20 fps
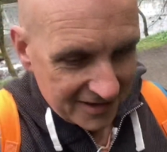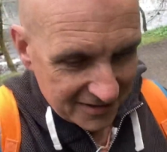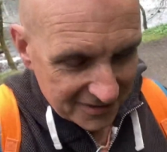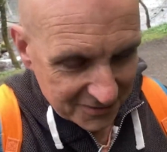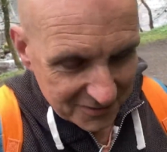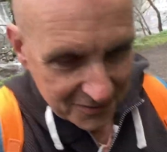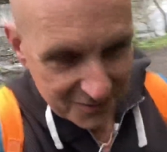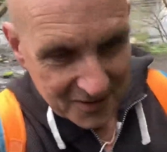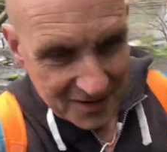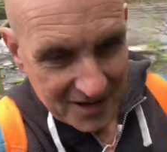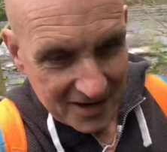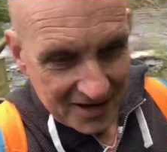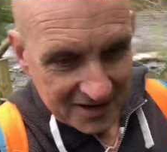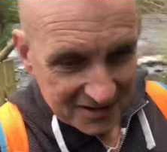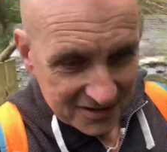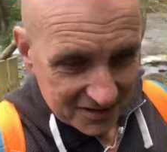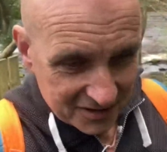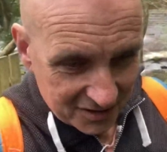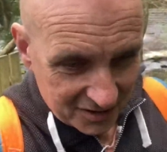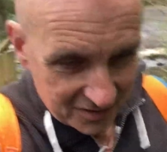So
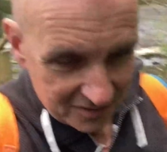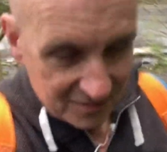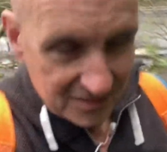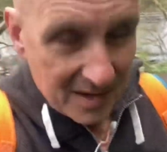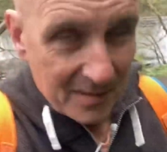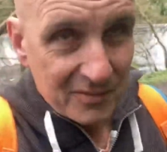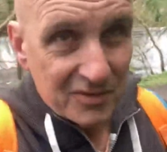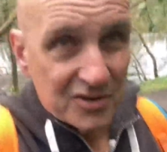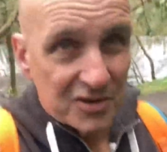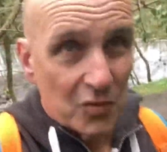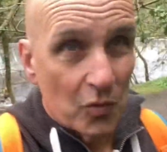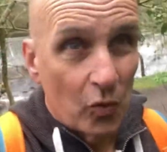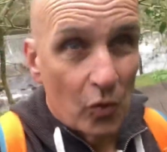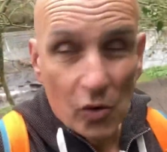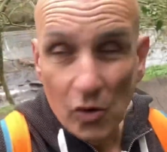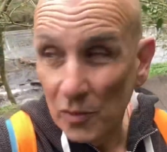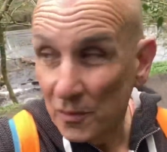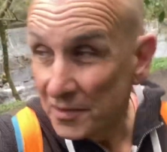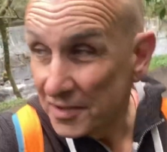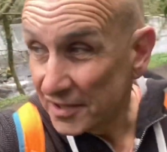temperature's
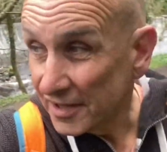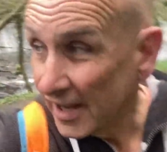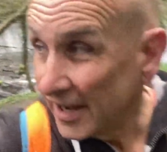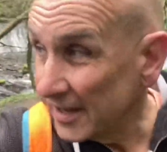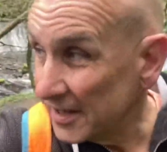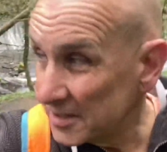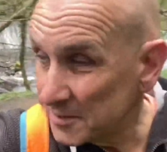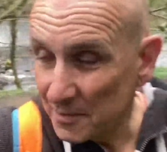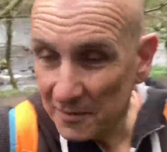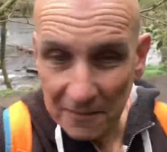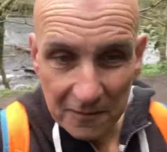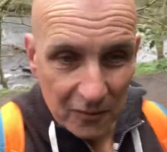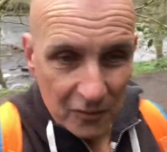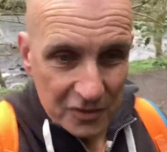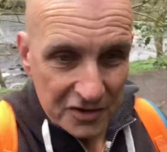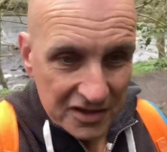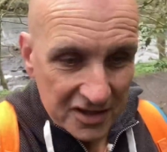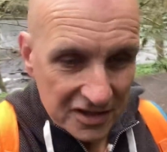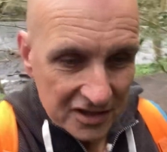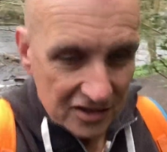warm today. It's about
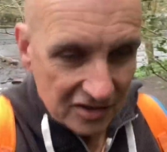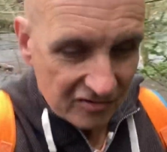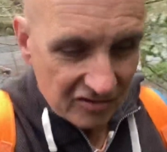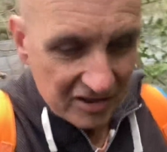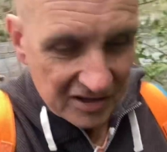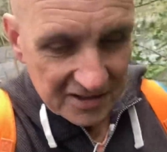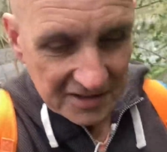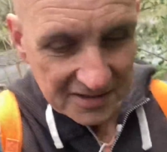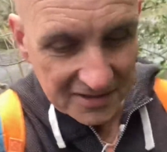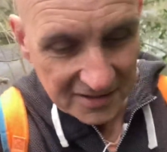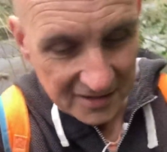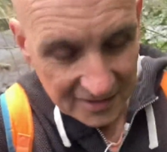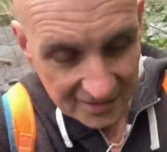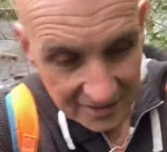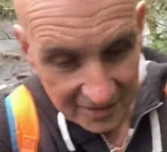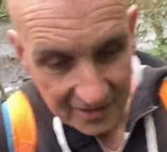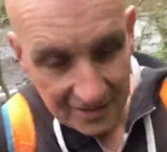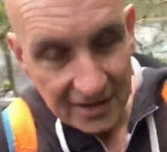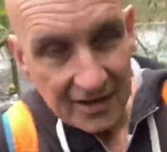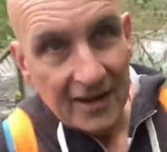14 degrees,
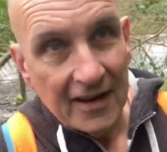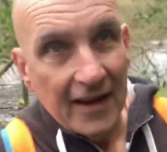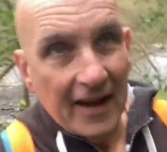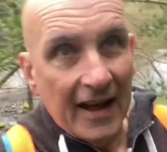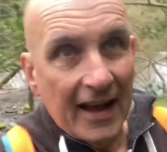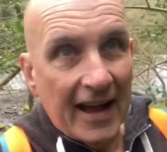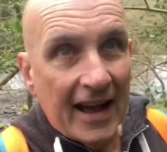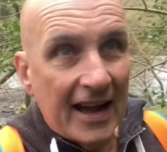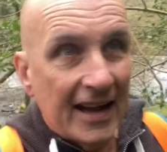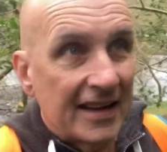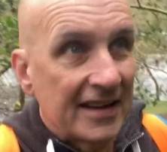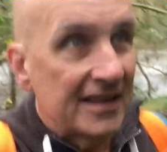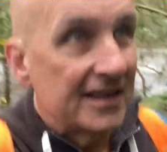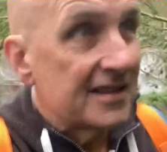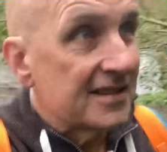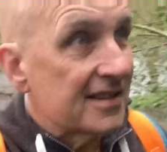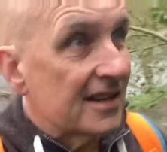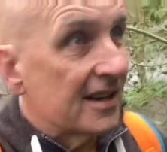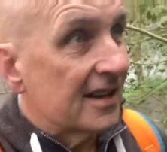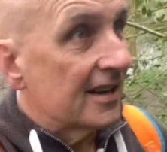and
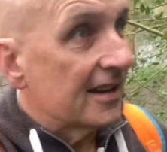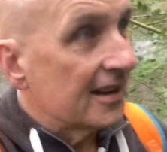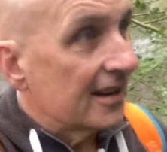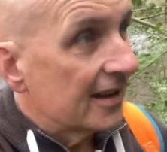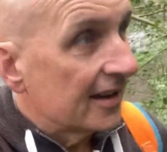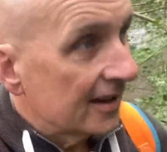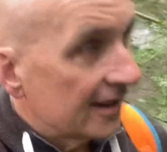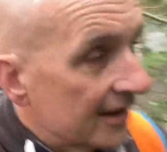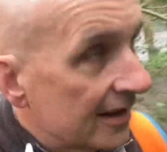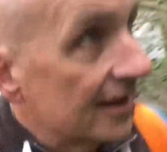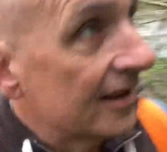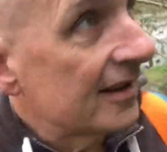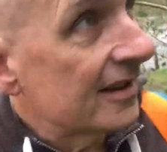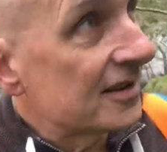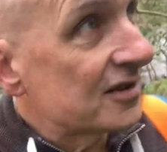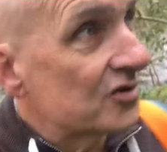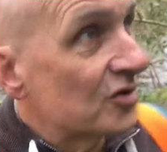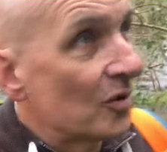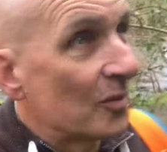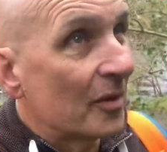it's
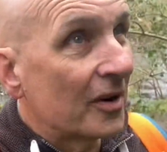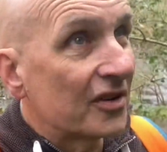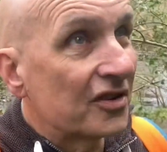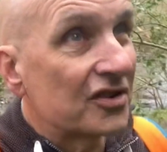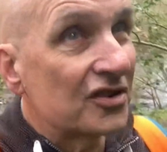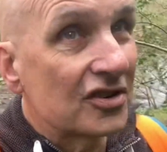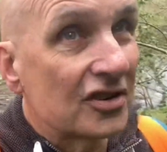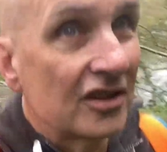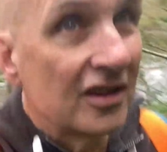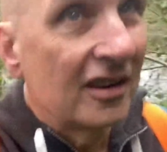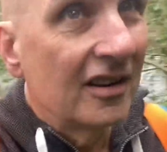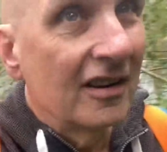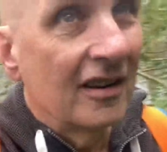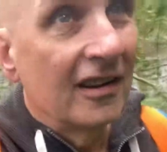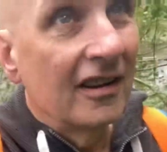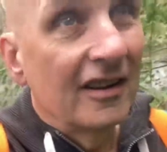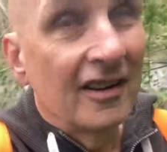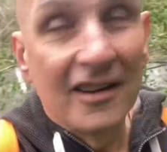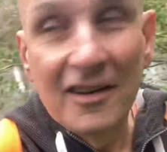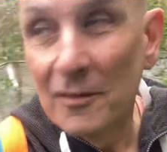not much.
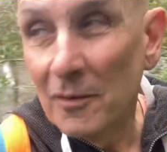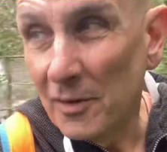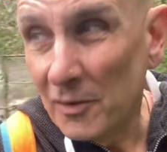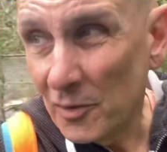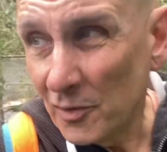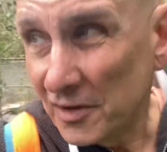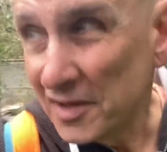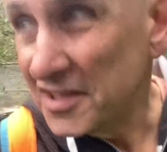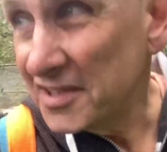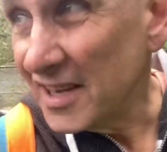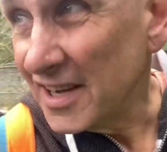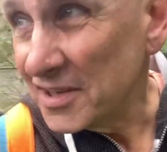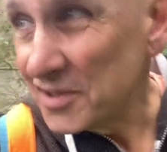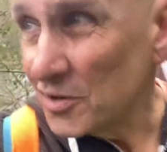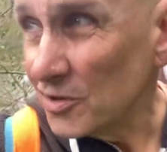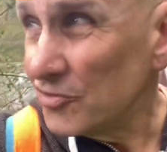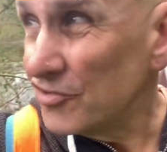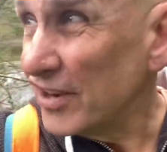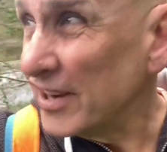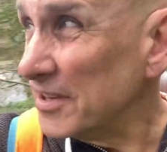Well, I'm not going to say it's
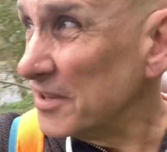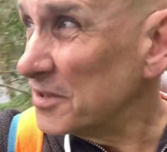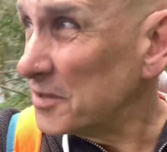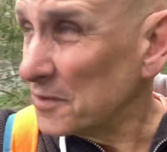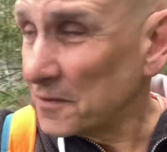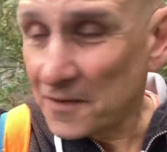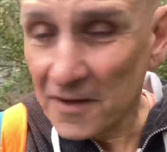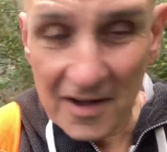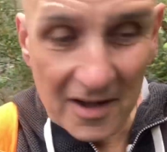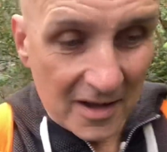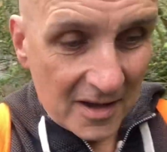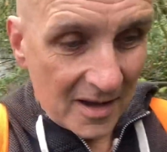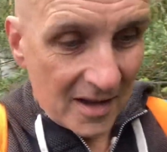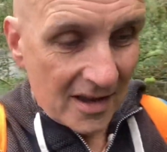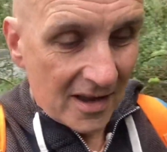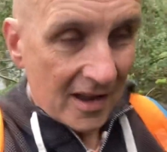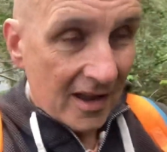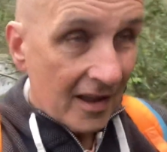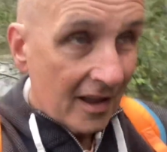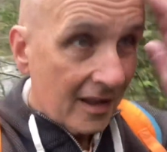not rained so far.
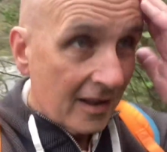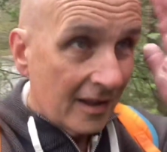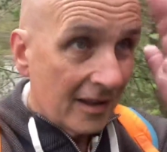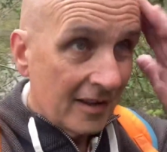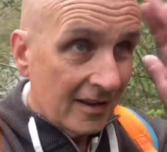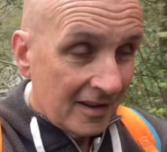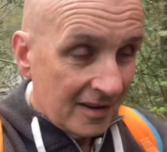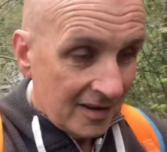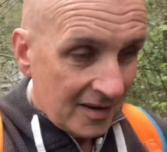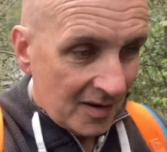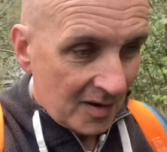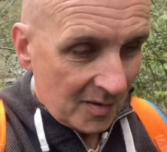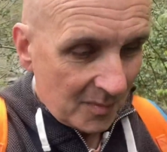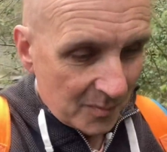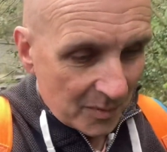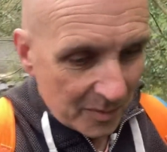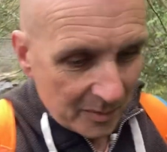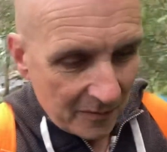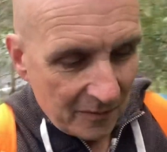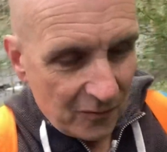
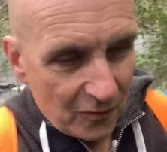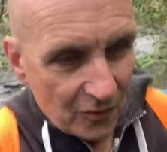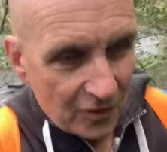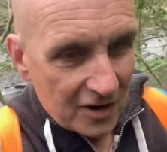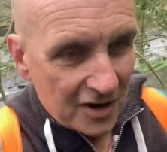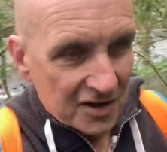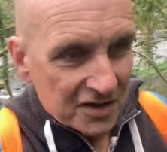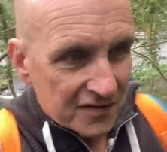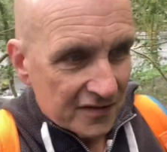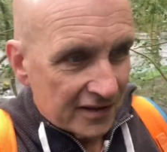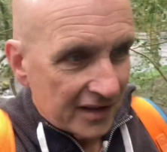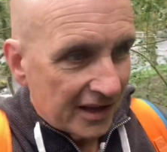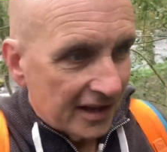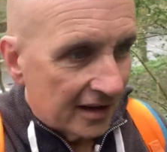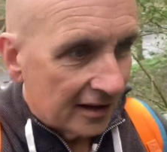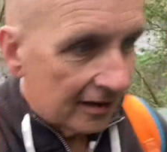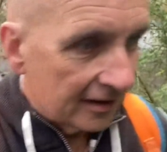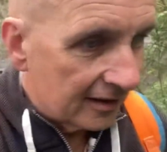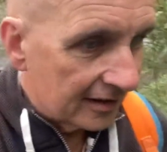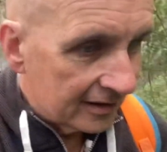Maybe a forecast for later.